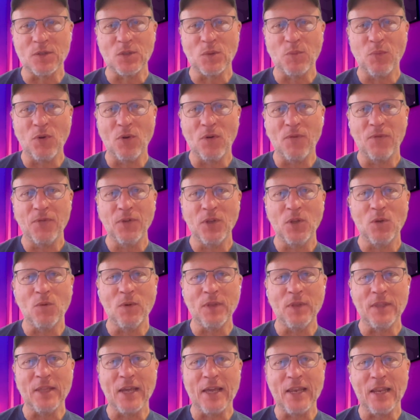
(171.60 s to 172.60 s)
or support for
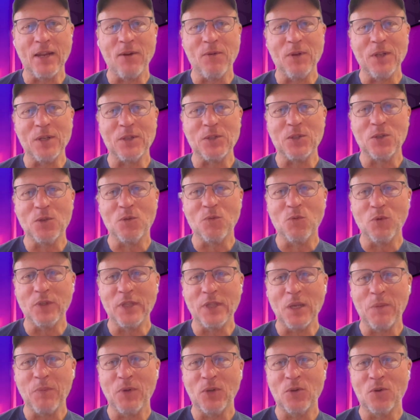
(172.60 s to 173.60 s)
you in that area too.
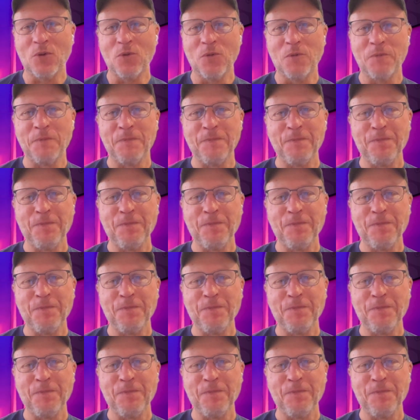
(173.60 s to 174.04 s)
Would that be cool?